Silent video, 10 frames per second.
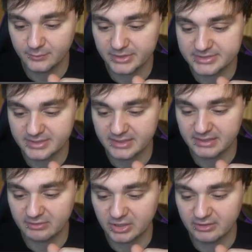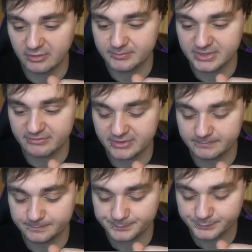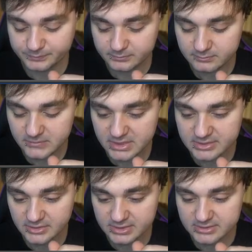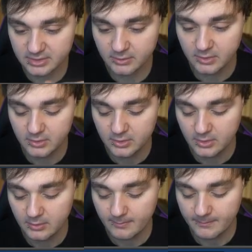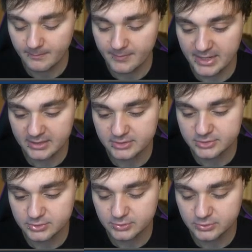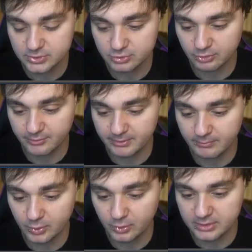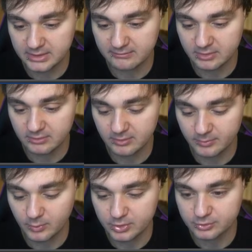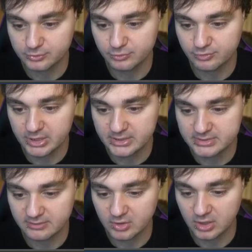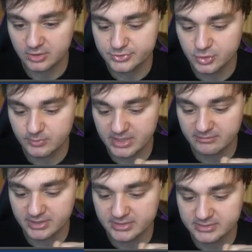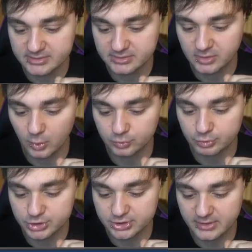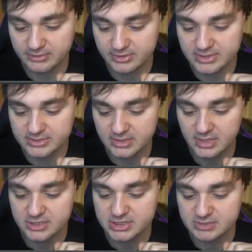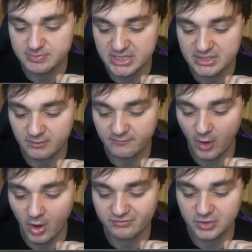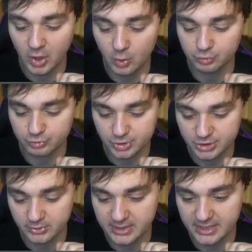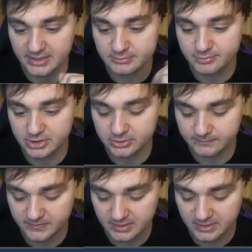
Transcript: We need to level her up, definitely. So let's go back to the drawing board. Level her up, 100 rings. I've got too many rings. Gold Rush, so increase speed of Gold Rush. Okay, that's pretty good.